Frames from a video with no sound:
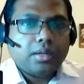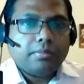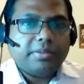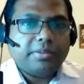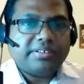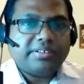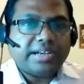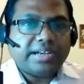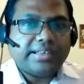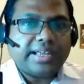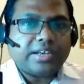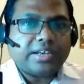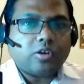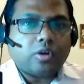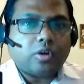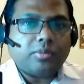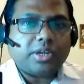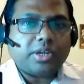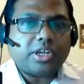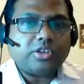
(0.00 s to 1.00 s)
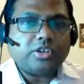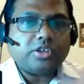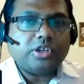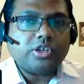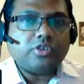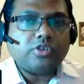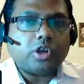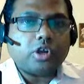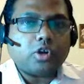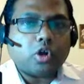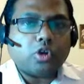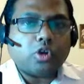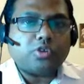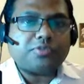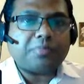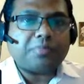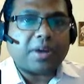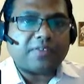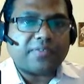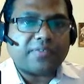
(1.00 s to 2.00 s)
Besides that, communication is not
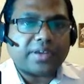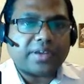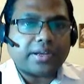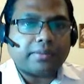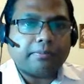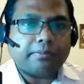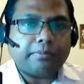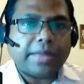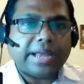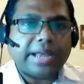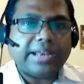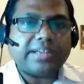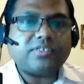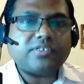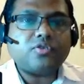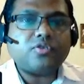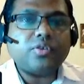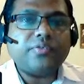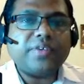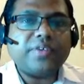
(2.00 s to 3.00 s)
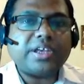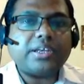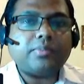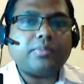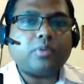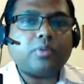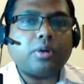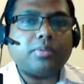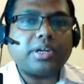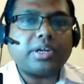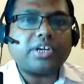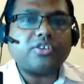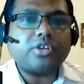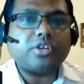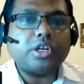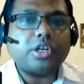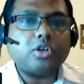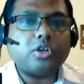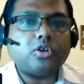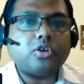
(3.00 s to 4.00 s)
always perfect. Barriers to effective
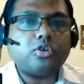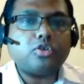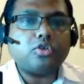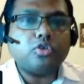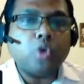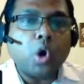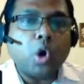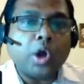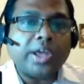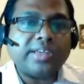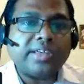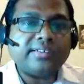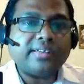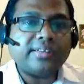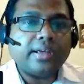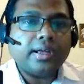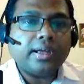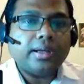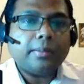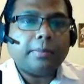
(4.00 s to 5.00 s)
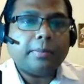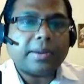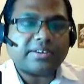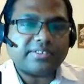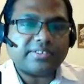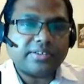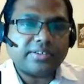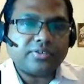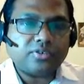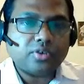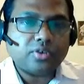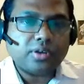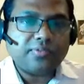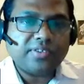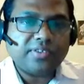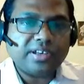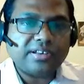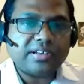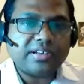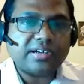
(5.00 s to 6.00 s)
communication include noise, perceptual
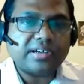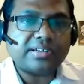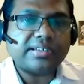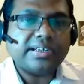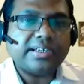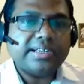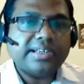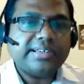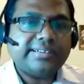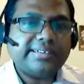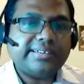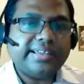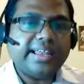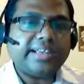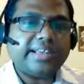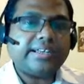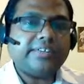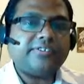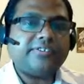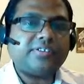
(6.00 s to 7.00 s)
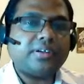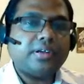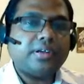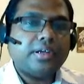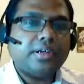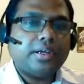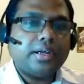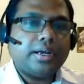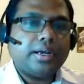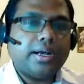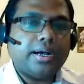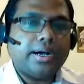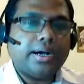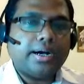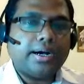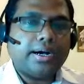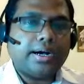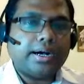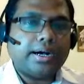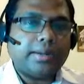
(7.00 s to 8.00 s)
filters, selective
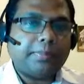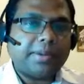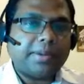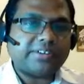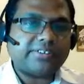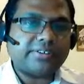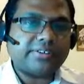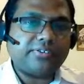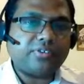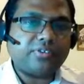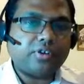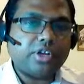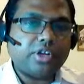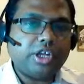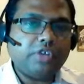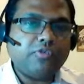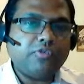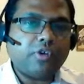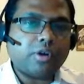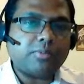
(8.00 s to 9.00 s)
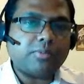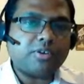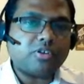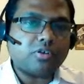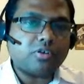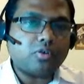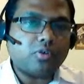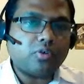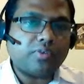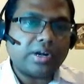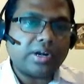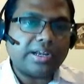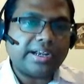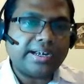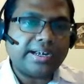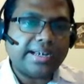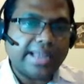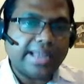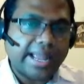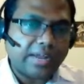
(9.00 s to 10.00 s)
perception, information
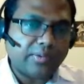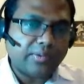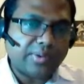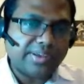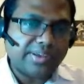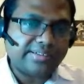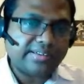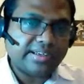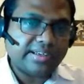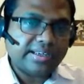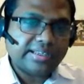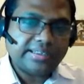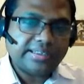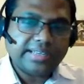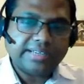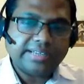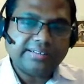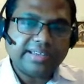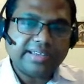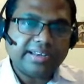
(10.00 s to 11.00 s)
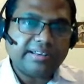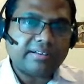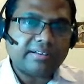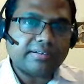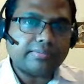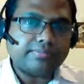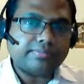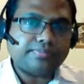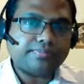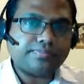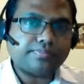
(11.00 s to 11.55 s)
overload, language, the sender.